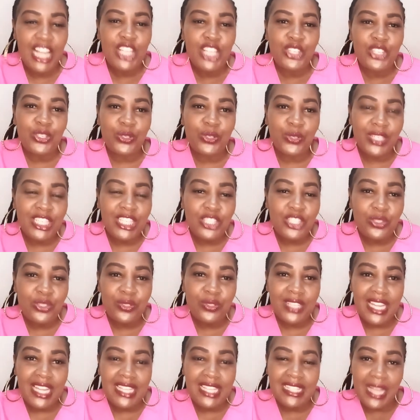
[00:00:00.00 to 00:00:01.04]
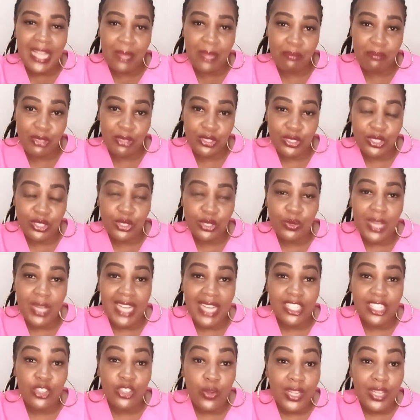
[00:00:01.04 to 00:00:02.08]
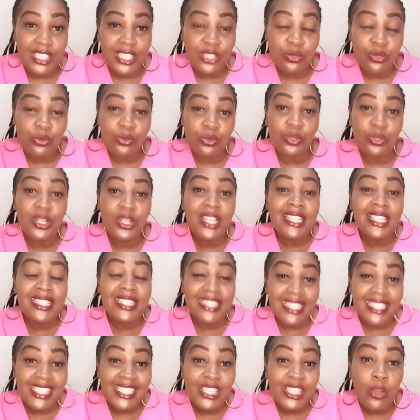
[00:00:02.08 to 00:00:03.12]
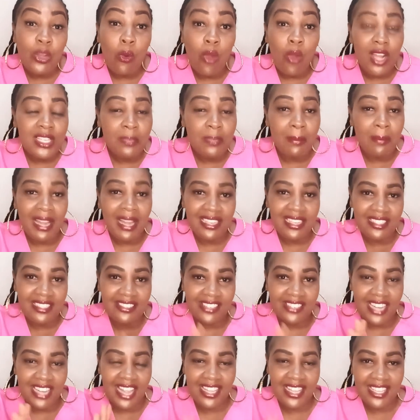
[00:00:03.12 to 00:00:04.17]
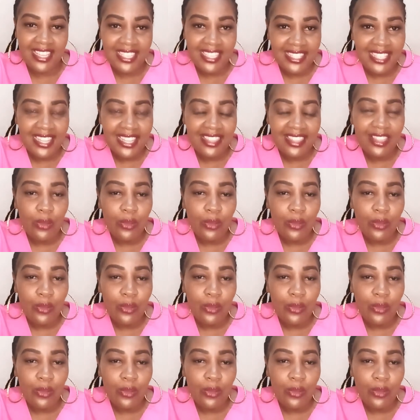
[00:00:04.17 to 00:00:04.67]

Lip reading: So in today's episode, we are going to see what malaria is,